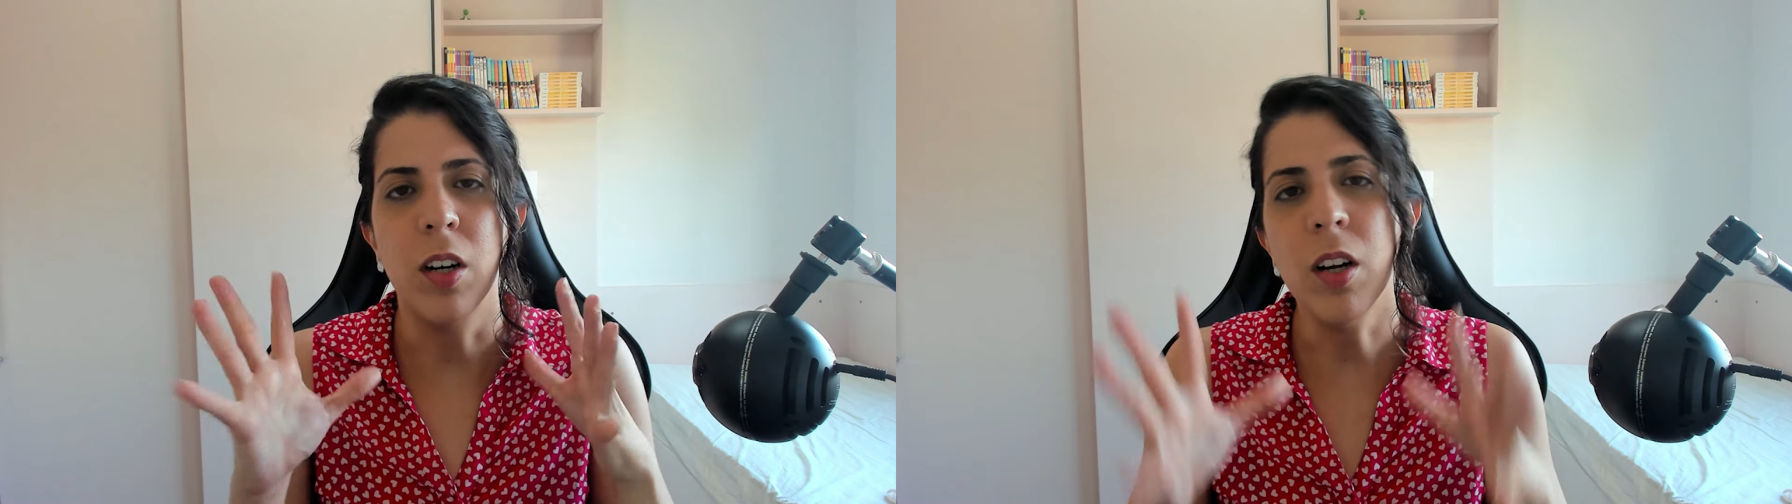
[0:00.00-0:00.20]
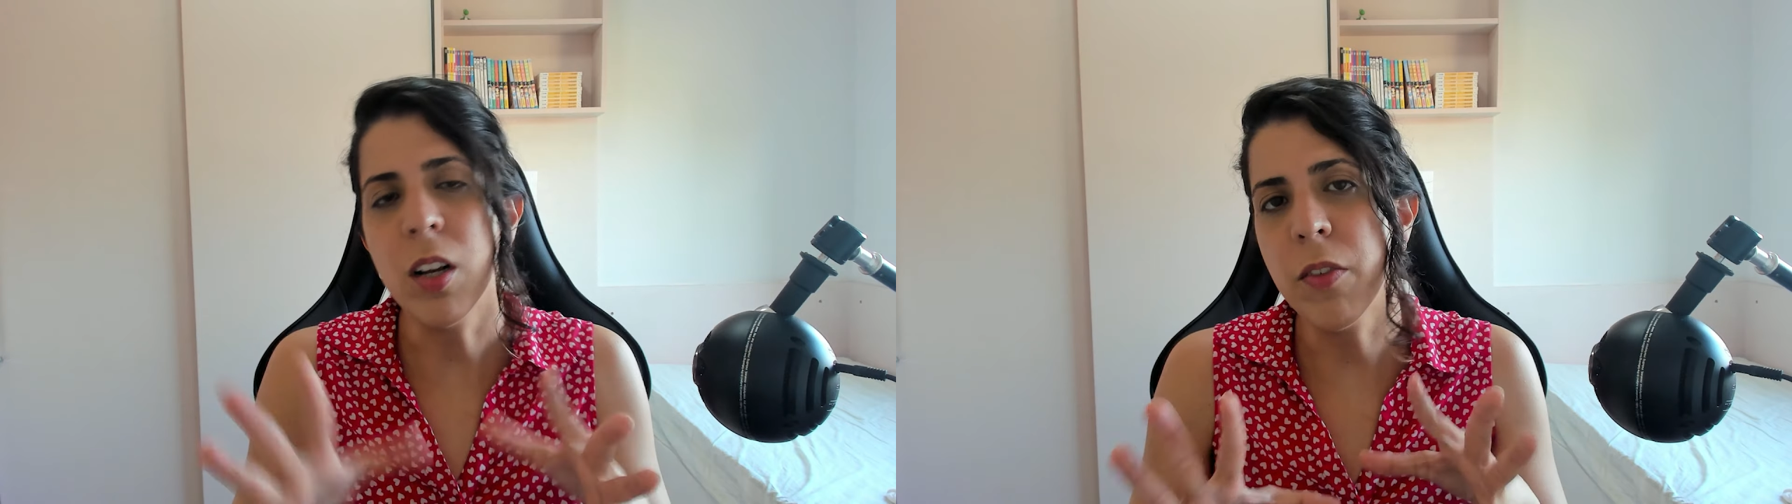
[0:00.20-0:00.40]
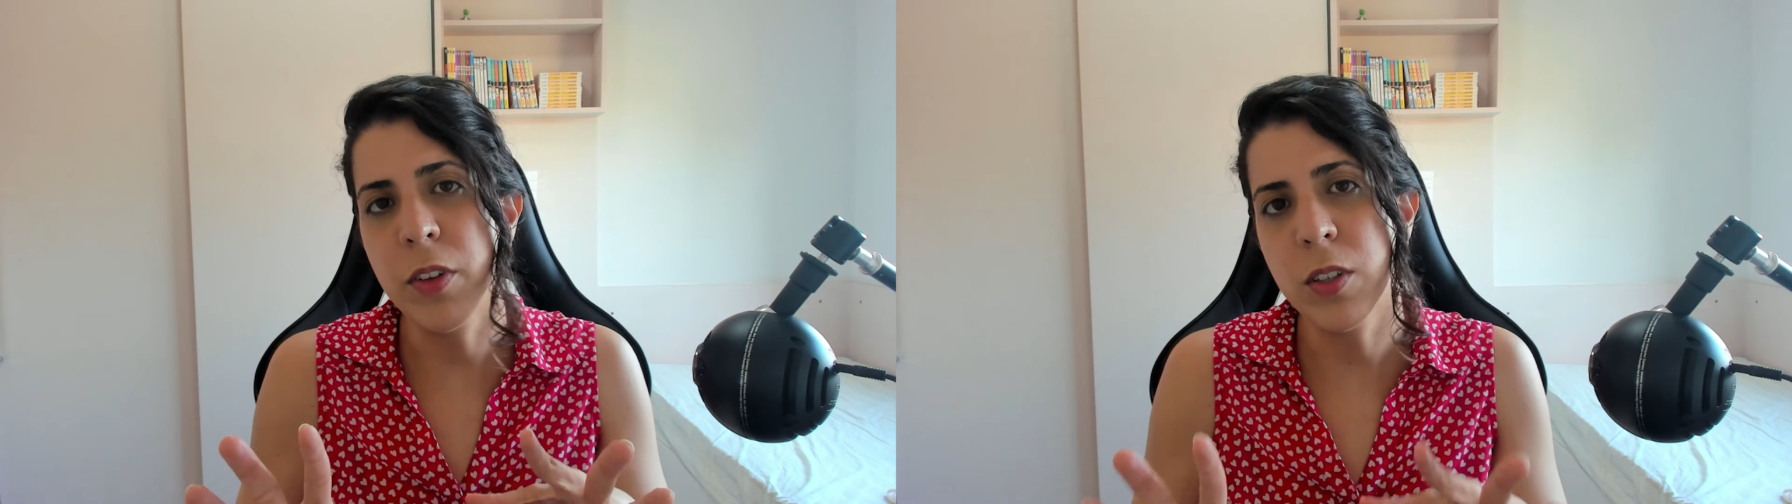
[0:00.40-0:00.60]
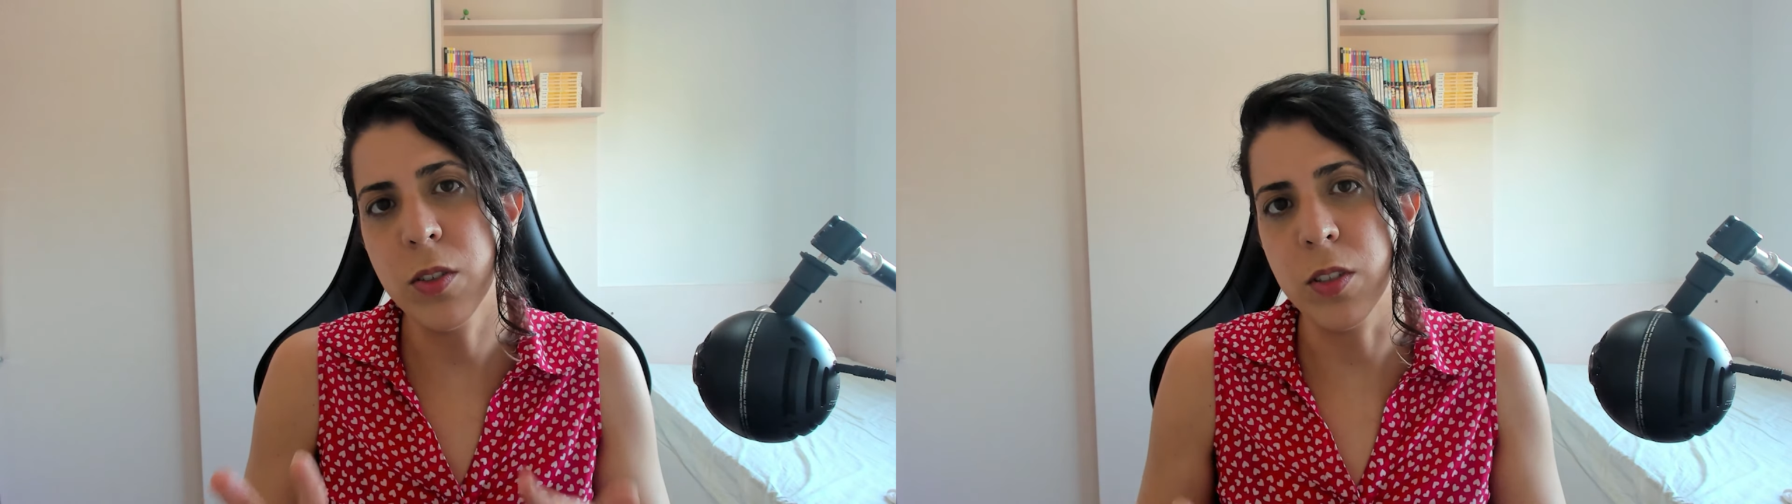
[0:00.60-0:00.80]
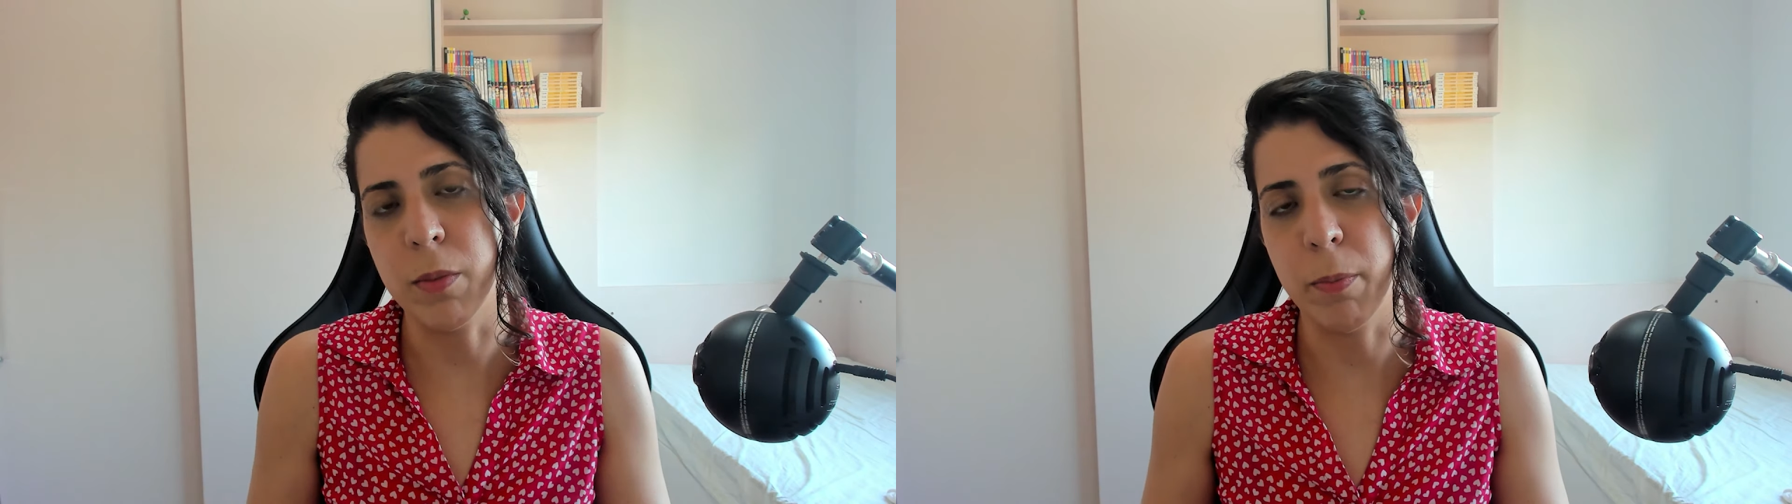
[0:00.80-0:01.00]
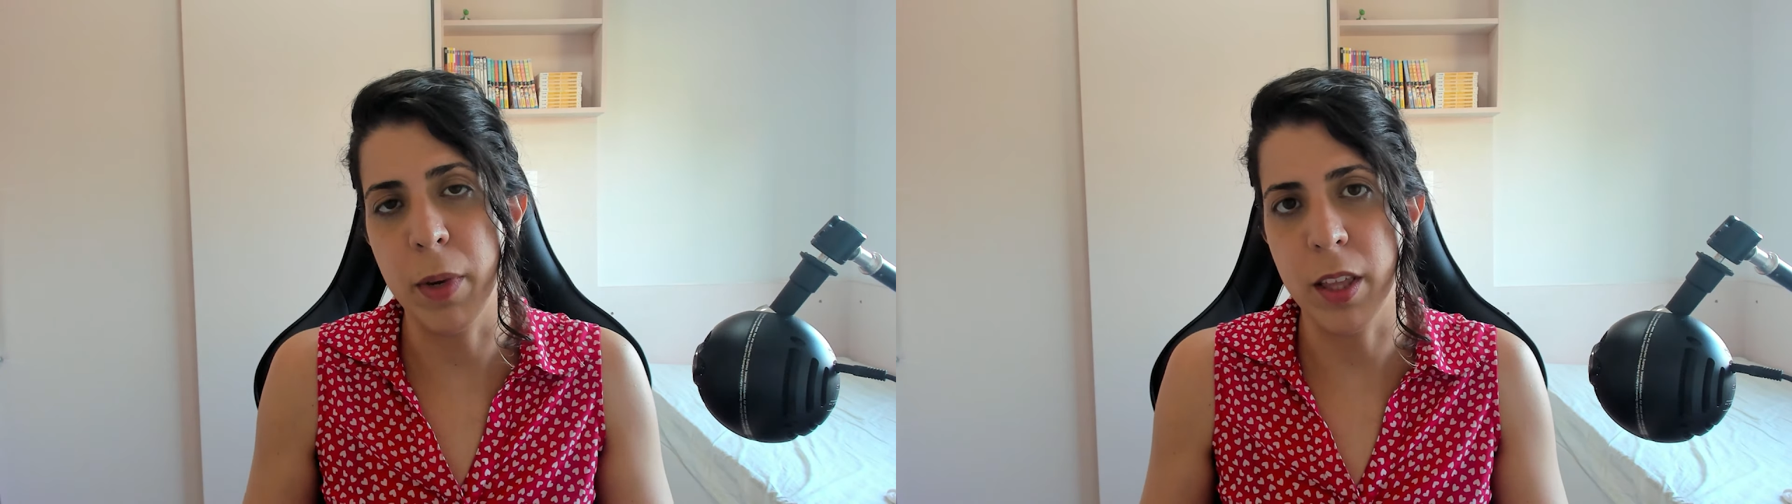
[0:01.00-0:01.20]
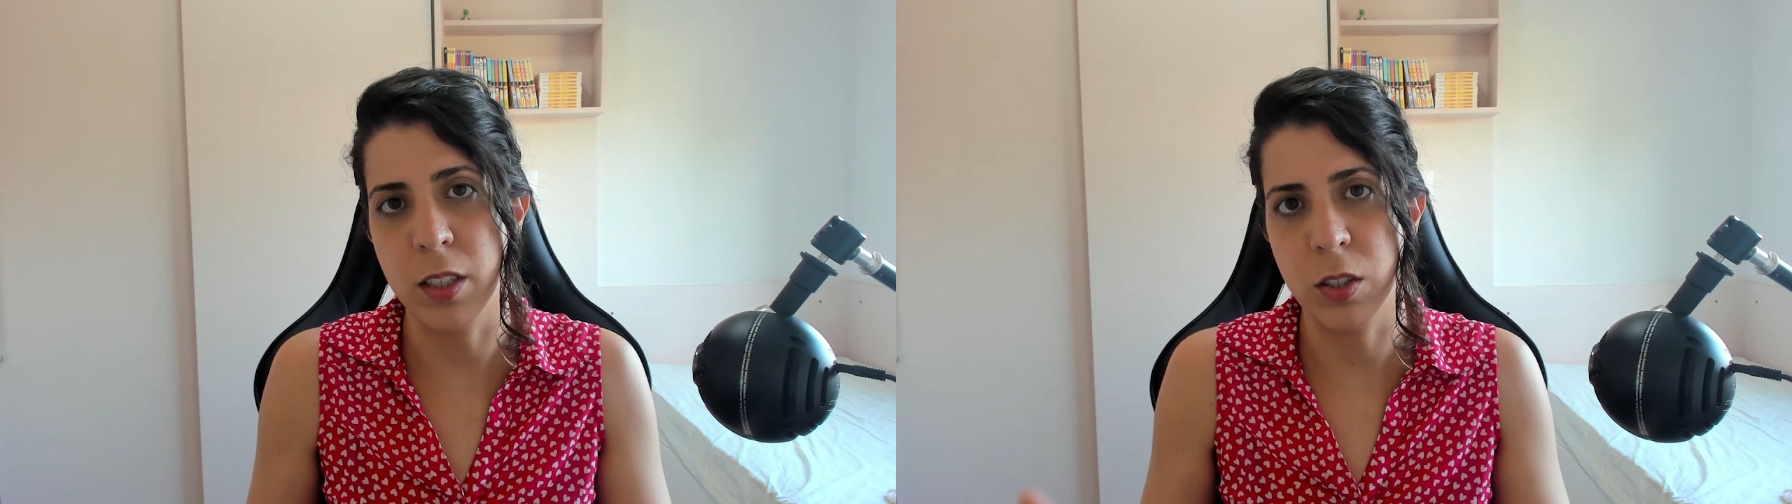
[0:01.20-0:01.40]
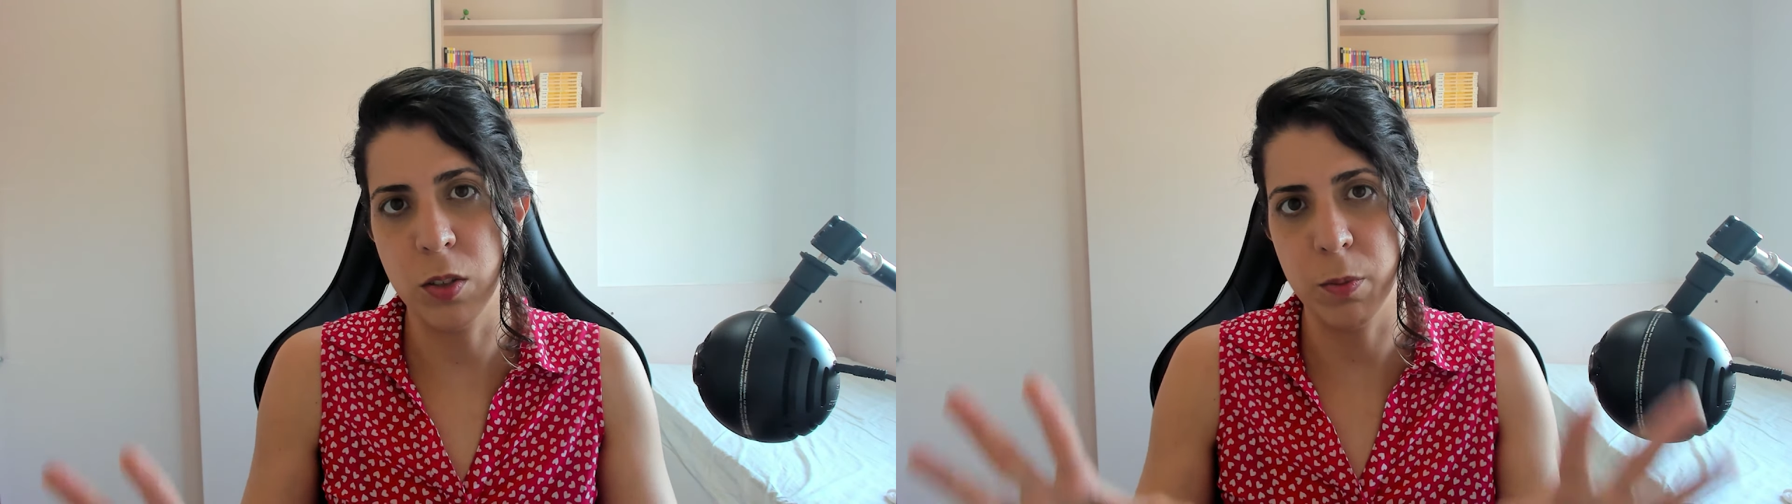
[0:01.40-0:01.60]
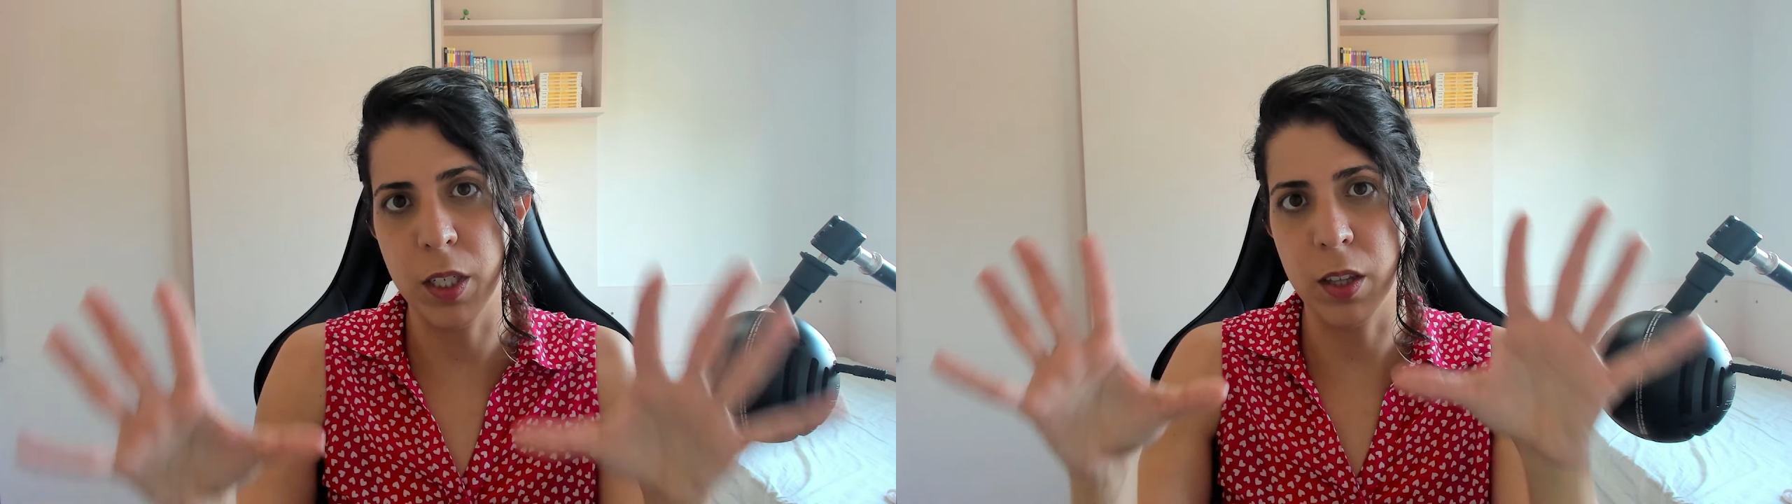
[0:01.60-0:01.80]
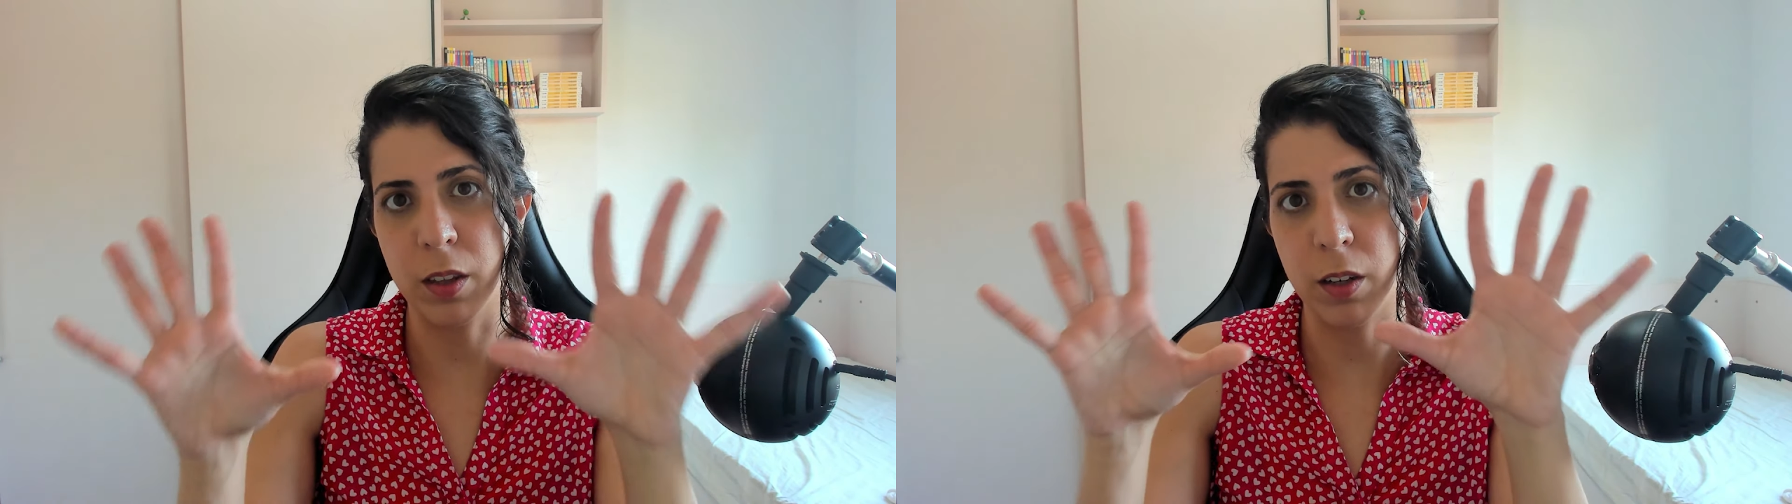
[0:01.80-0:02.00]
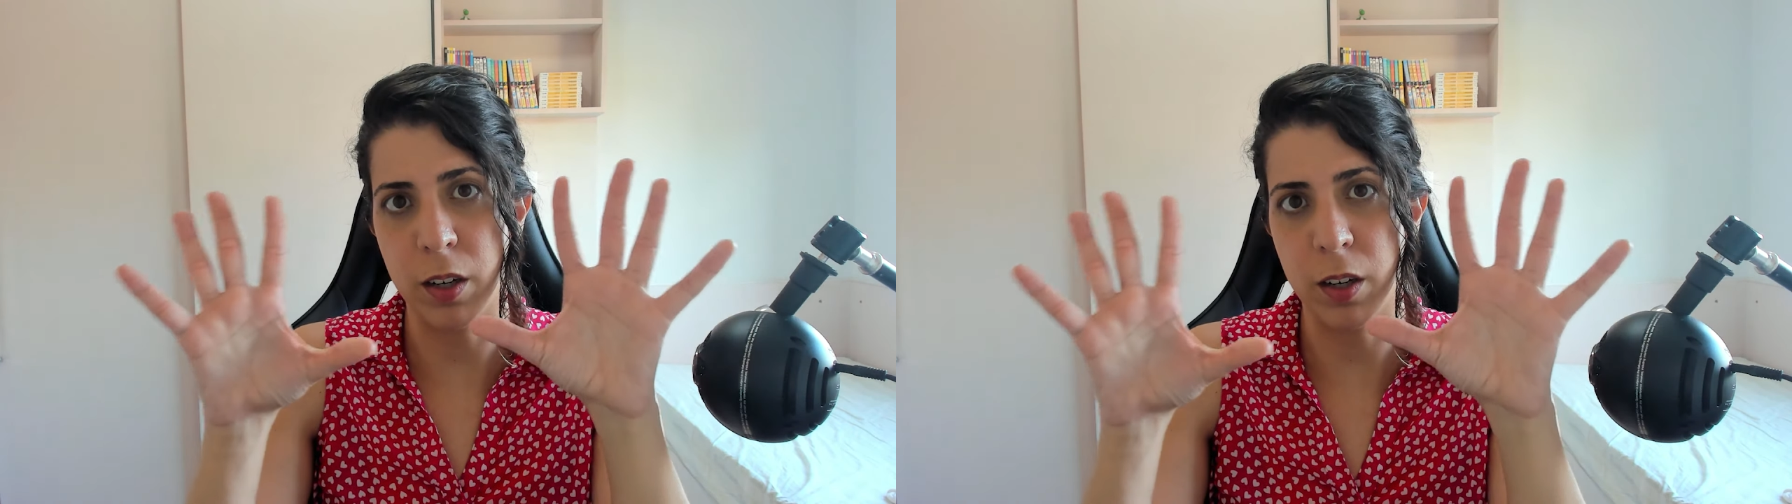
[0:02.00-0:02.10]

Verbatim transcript: All of those are methods to make the